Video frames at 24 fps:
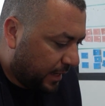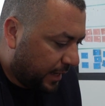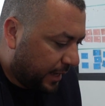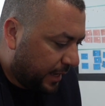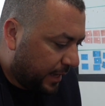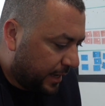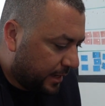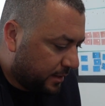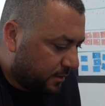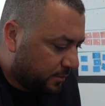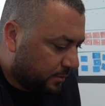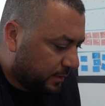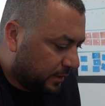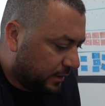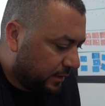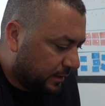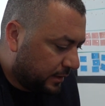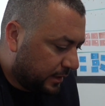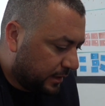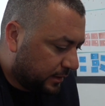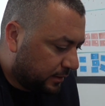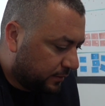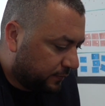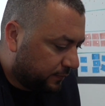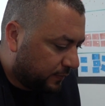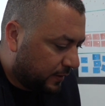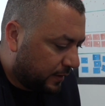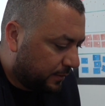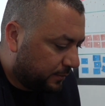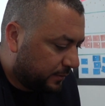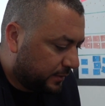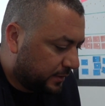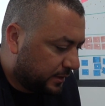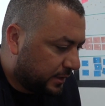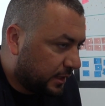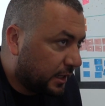
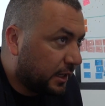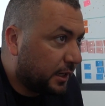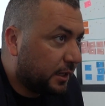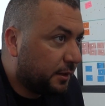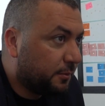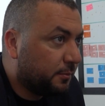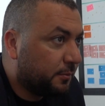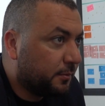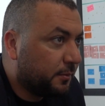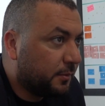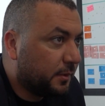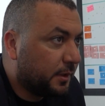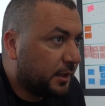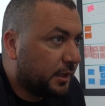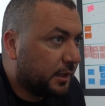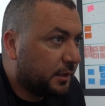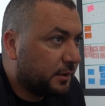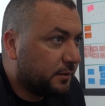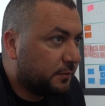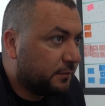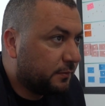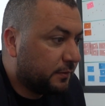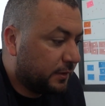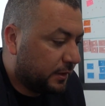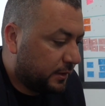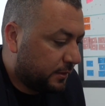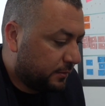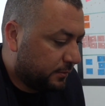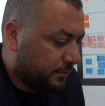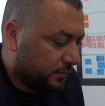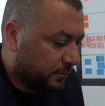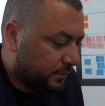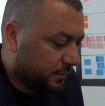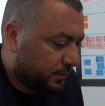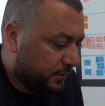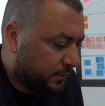
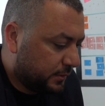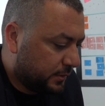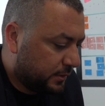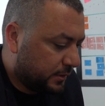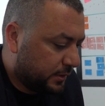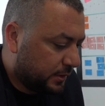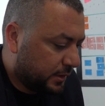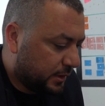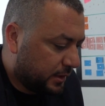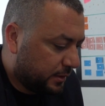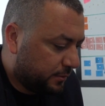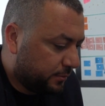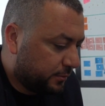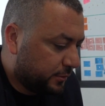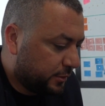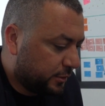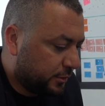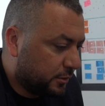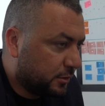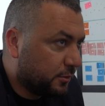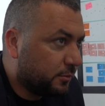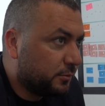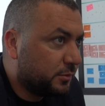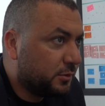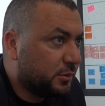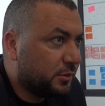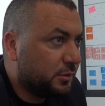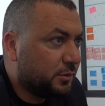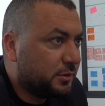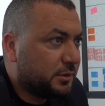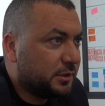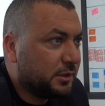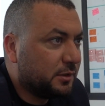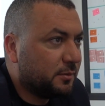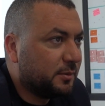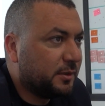admin@vamtime.com. Don't
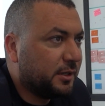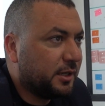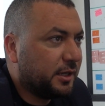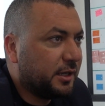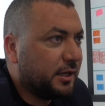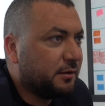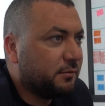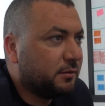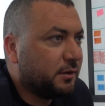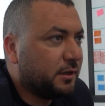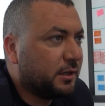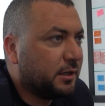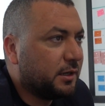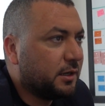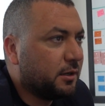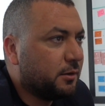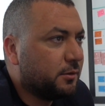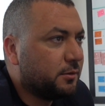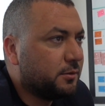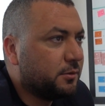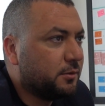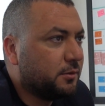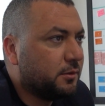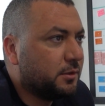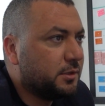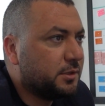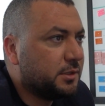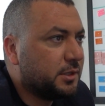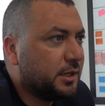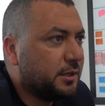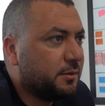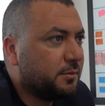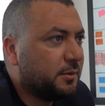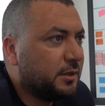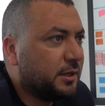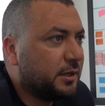tell me I have an account on this
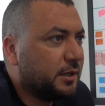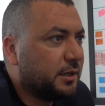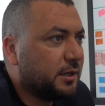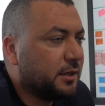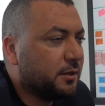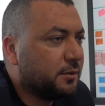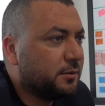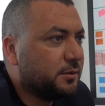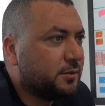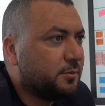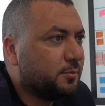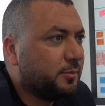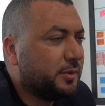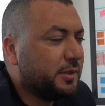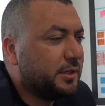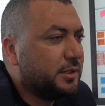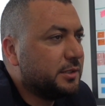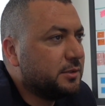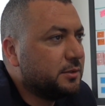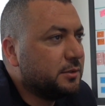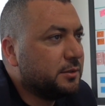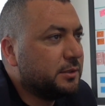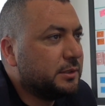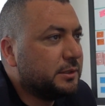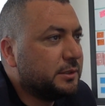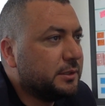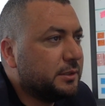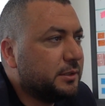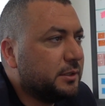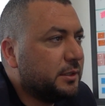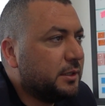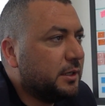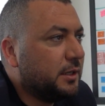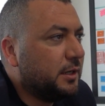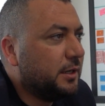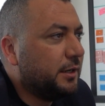admin account. Please don't.
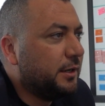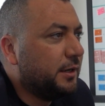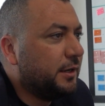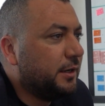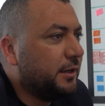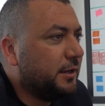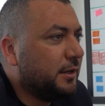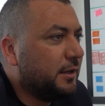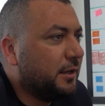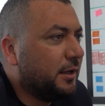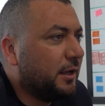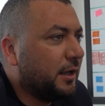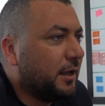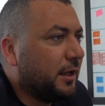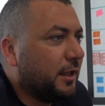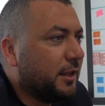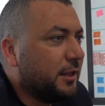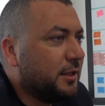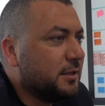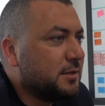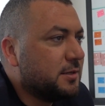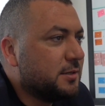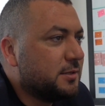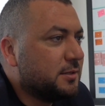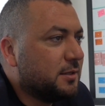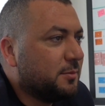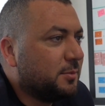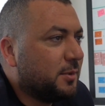This is the